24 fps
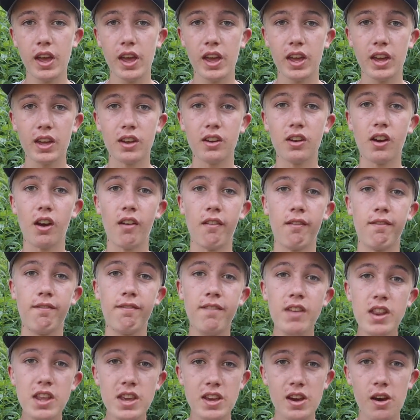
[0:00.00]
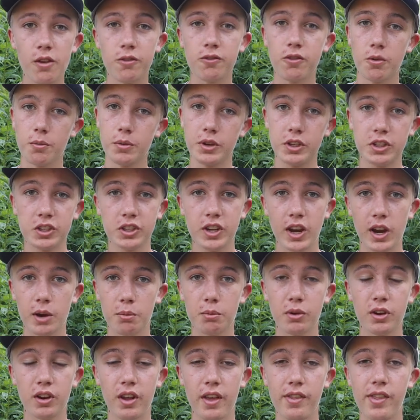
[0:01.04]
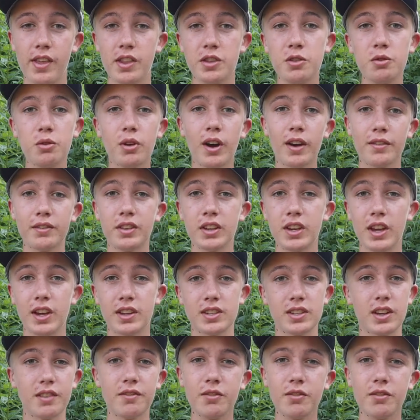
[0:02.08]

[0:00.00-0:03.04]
and a video from each camera, and then you'll have to guess.